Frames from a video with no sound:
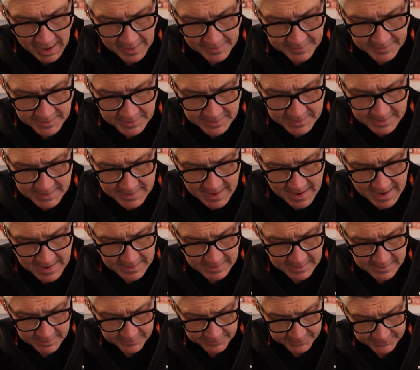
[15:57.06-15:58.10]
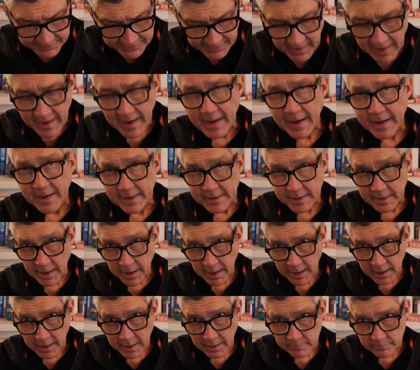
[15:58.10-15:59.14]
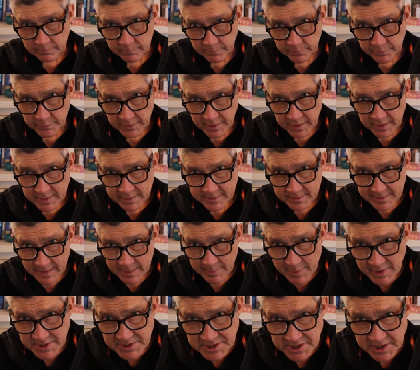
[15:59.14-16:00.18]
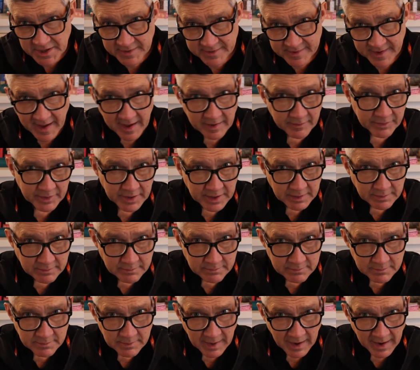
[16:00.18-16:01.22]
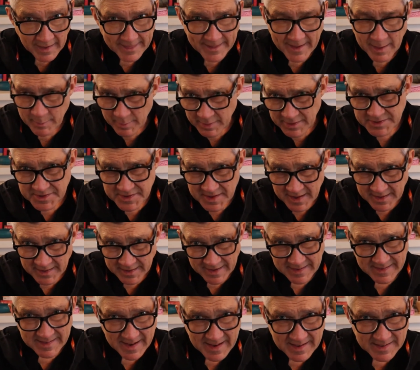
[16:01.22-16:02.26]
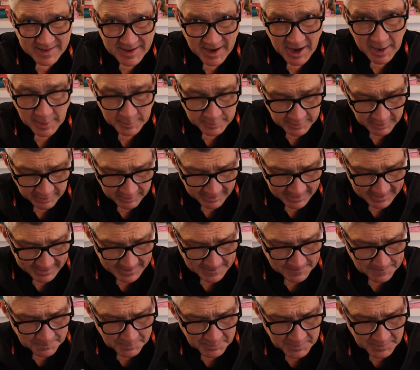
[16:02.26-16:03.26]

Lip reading: the negative side, did I mention it's heavy? I think I mentioned that like 10 times already.